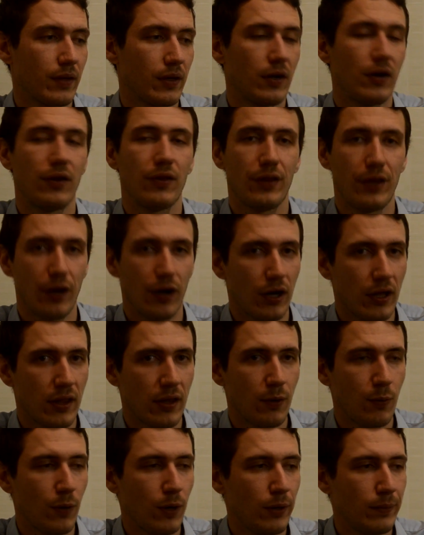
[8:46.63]
on the
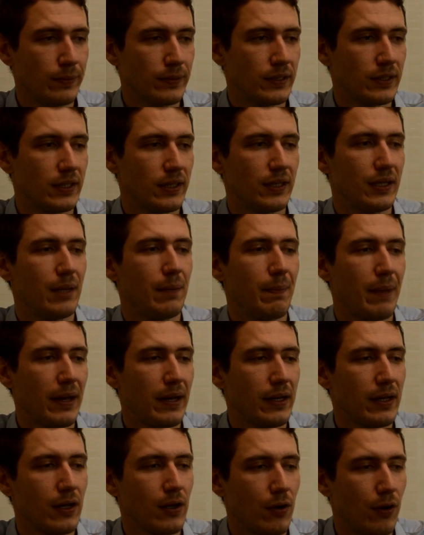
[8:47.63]
other verbs
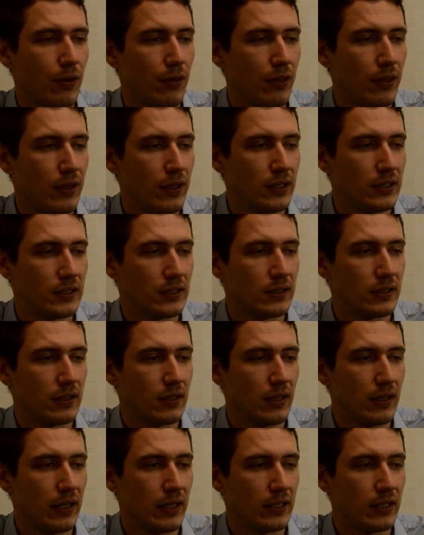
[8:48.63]
depending on this
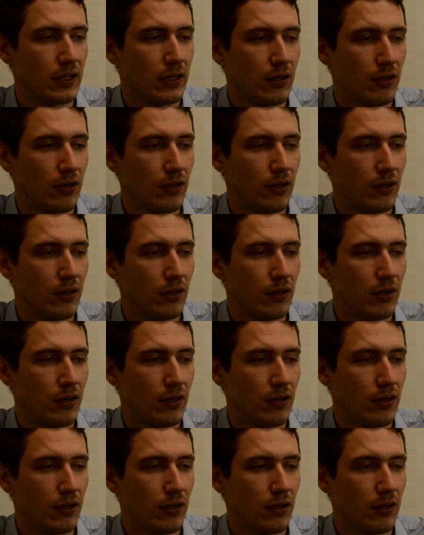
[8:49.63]
letter,